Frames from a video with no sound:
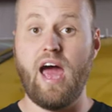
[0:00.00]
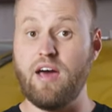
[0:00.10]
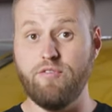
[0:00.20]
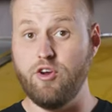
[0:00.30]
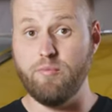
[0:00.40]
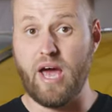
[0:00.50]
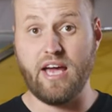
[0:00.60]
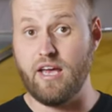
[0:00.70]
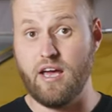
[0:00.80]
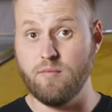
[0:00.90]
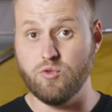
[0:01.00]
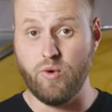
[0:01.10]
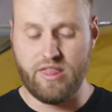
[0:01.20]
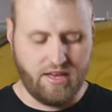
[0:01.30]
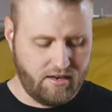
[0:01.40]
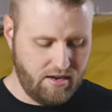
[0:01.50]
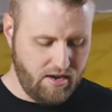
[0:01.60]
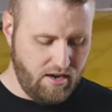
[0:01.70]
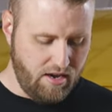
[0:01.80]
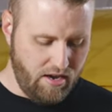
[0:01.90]
have in your bag. It comes with it.
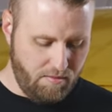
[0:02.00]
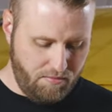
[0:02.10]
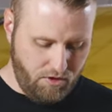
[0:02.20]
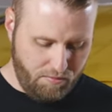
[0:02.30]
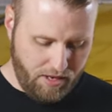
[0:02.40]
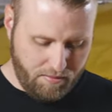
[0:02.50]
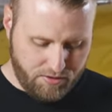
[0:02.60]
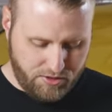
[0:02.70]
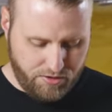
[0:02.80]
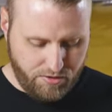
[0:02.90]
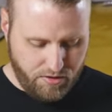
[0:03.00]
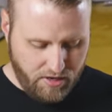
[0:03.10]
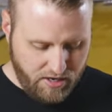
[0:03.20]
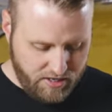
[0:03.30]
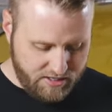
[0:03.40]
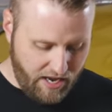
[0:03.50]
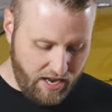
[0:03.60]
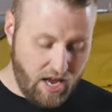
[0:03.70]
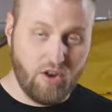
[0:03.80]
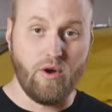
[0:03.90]
Um, you'll be able to
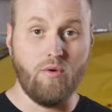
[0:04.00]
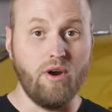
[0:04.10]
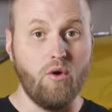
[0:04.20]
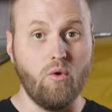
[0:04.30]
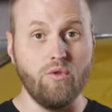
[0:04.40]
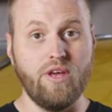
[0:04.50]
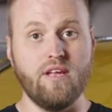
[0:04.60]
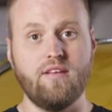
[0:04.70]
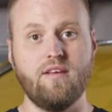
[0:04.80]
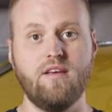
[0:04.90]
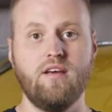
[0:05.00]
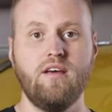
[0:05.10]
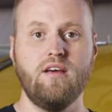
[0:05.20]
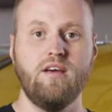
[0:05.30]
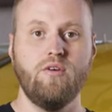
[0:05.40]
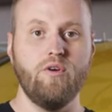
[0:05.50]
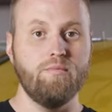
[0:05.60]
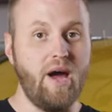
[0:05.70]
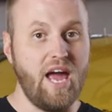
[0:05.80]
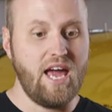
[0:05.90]
decide, hey, do I want to hold it
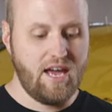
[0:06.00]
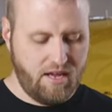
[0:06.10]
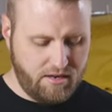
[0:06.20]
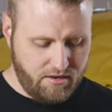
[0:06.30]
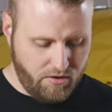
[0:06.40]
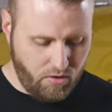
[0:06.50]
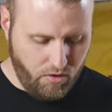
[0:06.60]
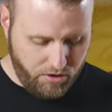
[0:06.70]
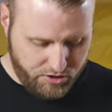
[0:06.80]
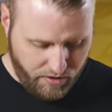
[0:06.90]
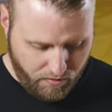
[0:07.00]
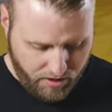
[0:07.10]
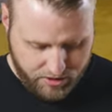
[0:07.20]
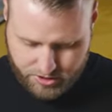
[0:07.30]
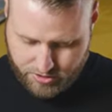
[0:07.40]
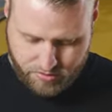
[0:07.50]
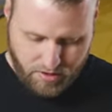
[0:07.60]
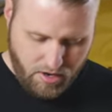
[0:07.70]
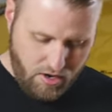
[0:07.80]
with my hand or do I want to